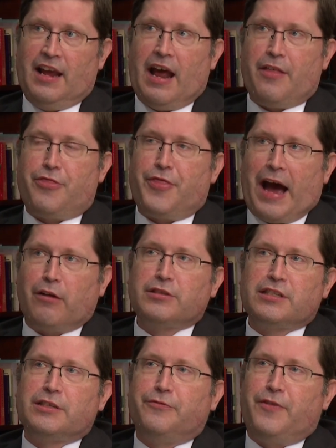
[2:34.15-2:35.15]
and
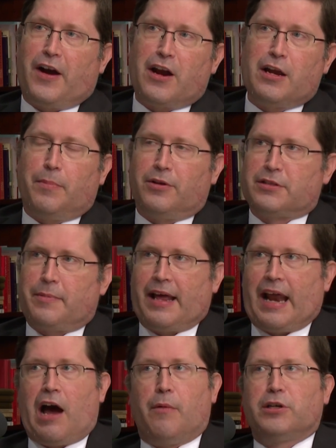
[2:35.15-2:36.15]
thousands of variables
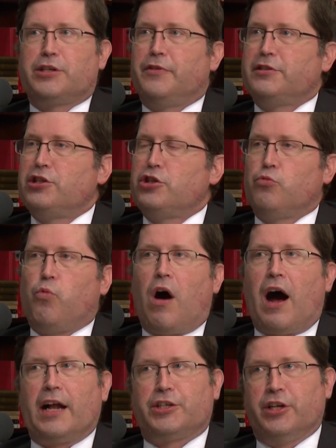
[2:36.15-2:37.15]
about how much of it did you
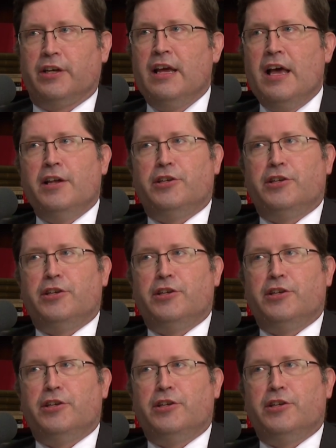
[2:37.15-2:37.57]
watch and